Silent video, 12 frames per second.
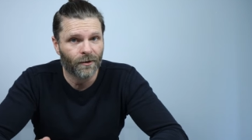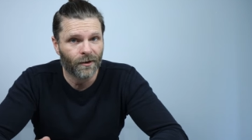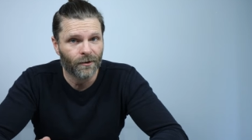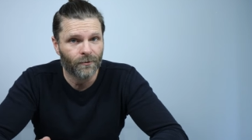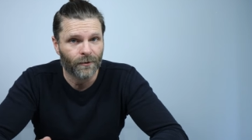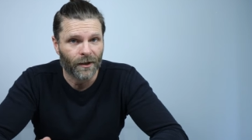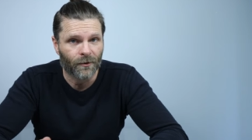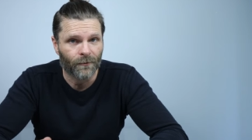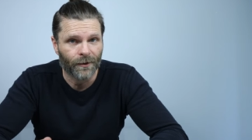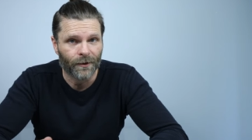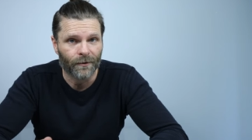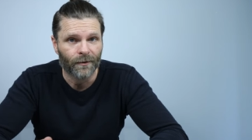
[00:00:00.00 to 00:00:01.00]
it into a
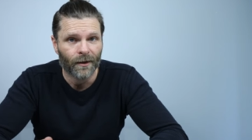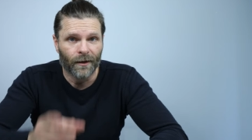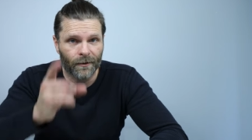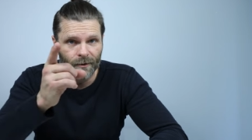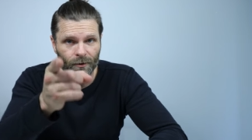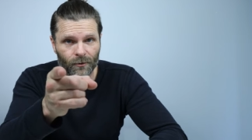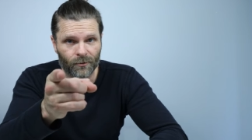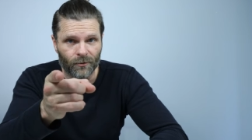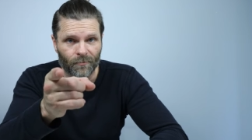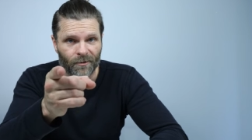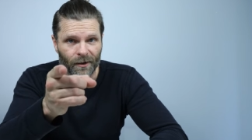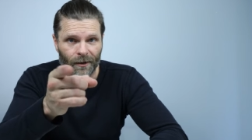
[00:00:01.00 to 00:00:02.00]
career, not the
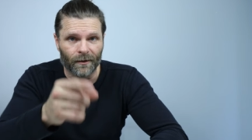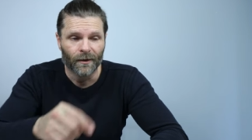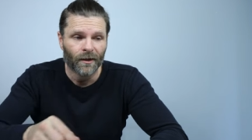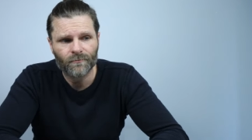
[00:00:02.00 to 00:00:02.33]
YouTube thing.